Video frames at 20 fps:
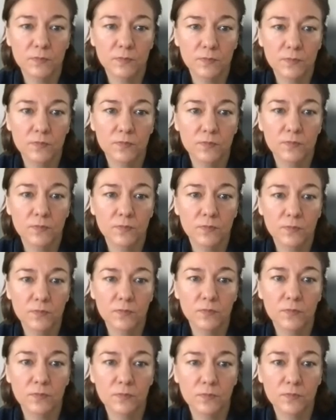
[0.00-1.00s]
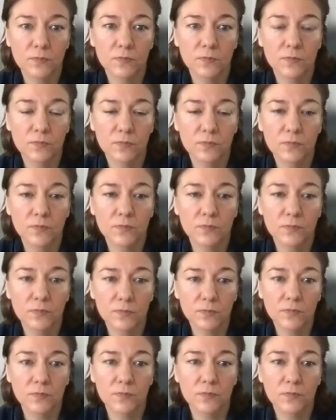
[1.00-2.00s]

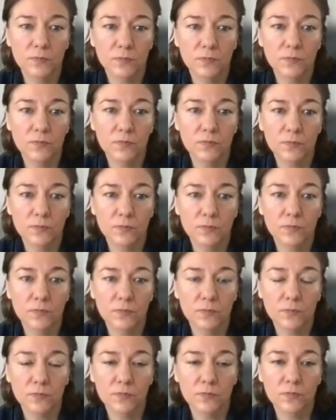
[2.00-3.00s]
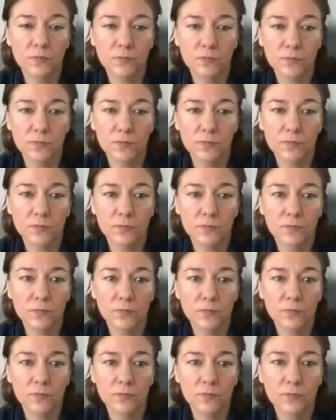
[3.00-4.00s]

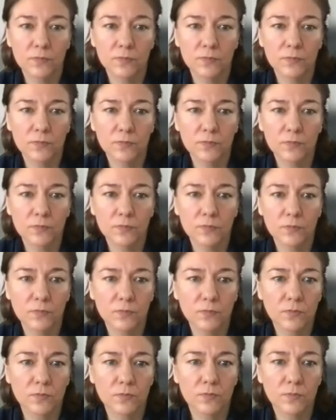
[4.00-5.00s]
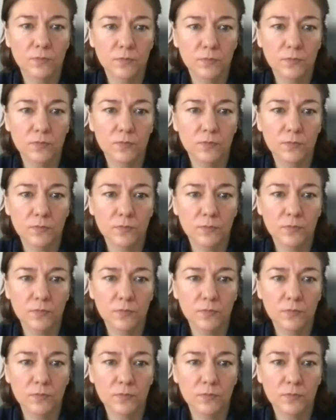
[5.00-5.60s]
The person shown says nothing.